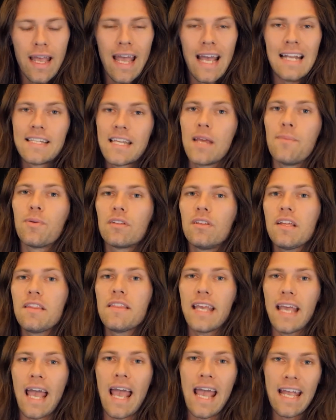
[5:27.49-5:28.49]
And typically
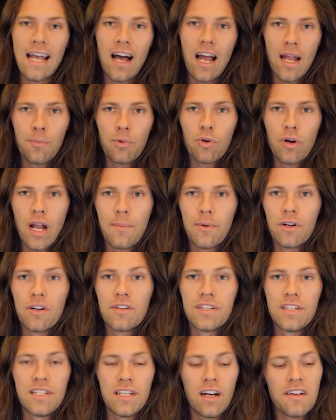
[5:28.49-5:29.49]
the AI parameter
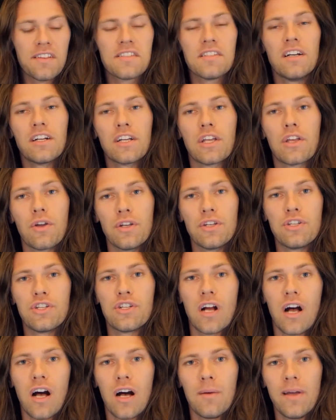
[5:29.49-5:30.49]
does a good
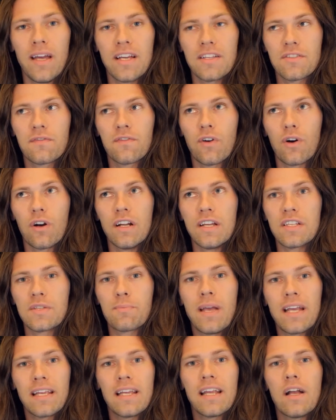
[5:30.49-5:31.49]
job as far as
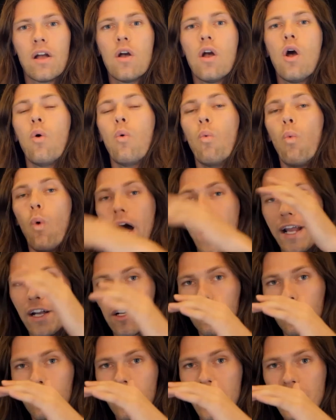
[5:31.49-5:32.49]
picking
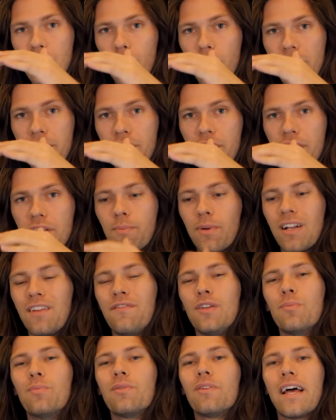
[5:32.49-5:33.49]
wider price ranges, but
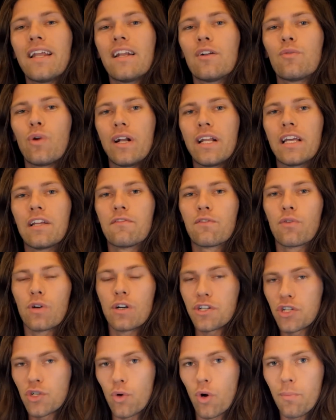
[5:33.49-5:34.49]
if you plan on running it for
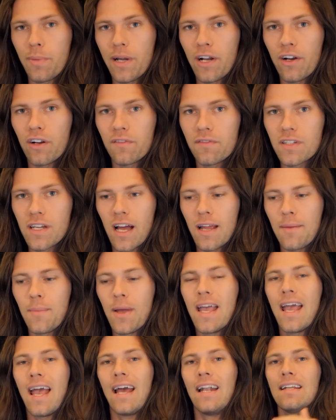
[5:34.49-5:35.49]
a short period of time
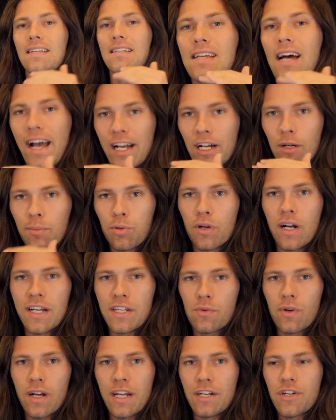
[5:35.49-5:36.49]
at a tighter
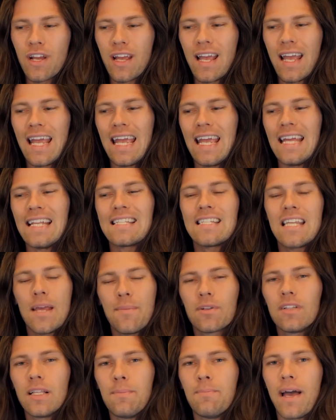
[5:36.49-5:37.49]
price range, it's
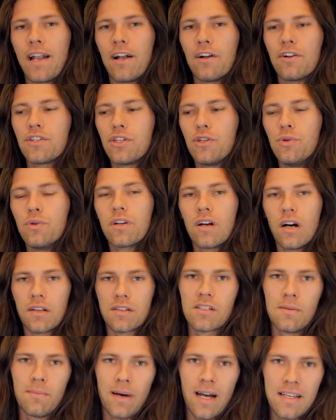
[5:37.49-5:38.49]
typically better to
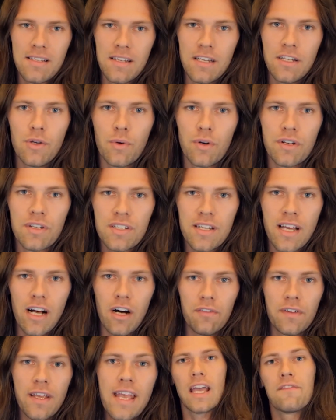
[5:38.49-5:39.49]
customize it
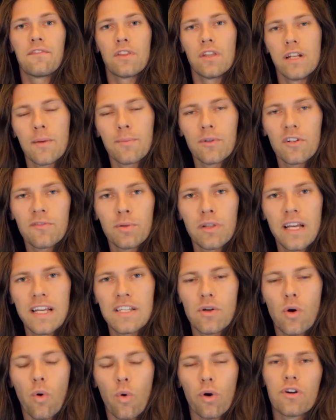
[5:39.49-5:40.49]
yourself. And for the number of
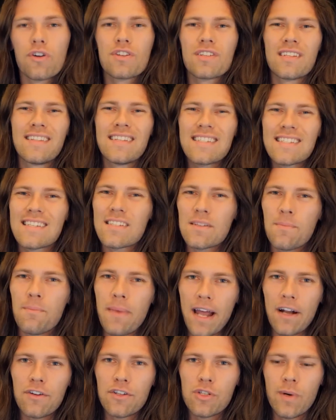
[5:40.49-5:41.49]
placed orders, this doesn't
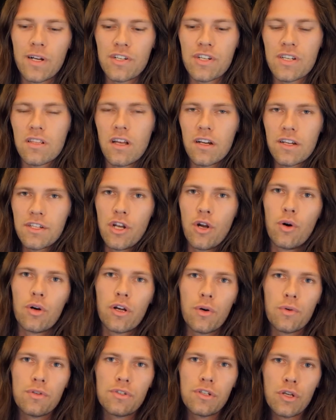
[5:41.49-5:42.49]
matter too much as long as you don't
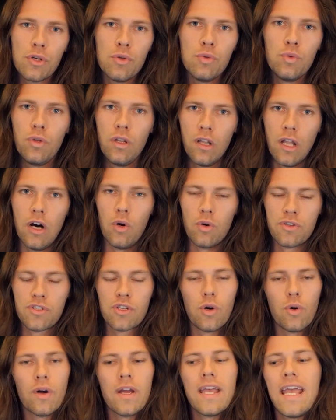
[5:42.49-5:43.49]
go too low.
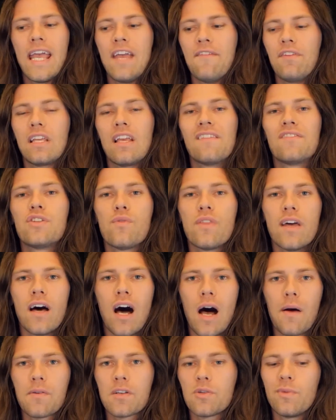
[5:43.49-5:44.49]
So if it gives you the
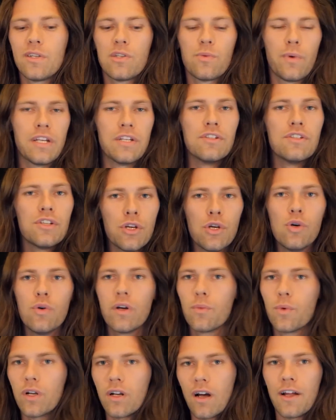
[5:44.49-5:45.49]
option between 2
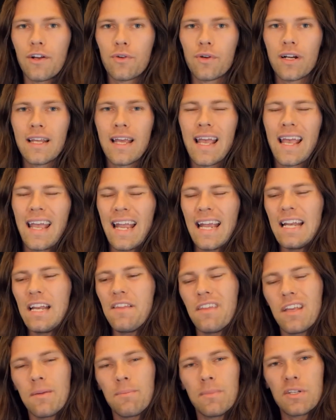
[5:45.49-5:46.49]
and 100,
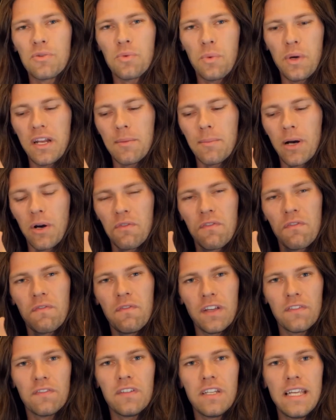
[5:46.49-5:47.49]
anything between about
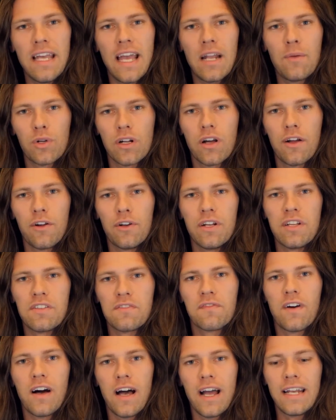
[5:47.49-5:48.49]
50 and 100 is
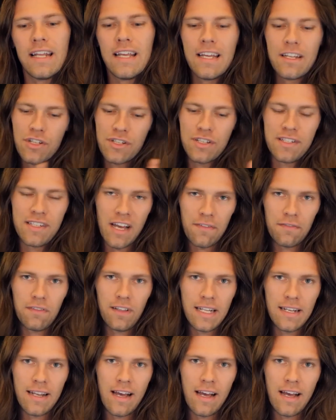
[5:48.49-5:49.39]
fine, just definitely